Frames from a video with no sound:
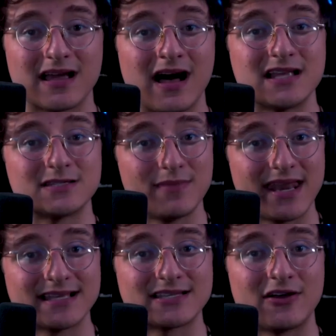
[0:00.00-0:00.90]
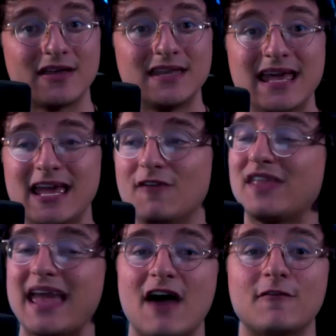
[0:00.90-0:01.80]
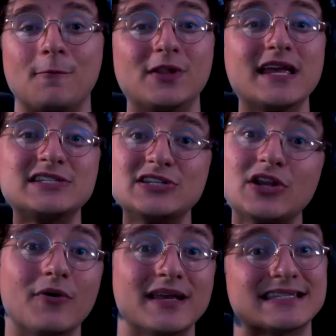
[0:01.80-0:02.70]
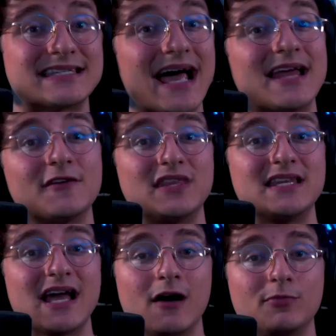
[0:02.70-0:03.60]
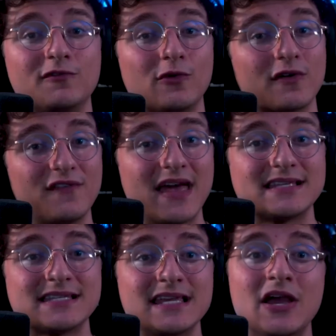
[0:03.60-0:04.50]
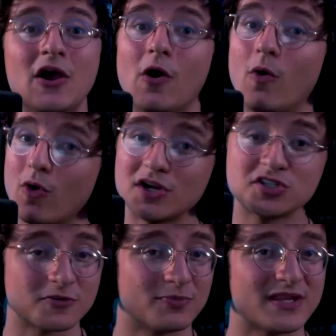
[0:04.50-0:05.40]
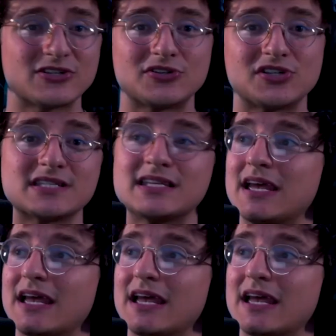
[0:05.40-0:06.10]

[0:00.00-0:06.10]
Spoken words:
cosmetics on if they have a place, inside of the Diablo 4 fantasy, or should Blizzard just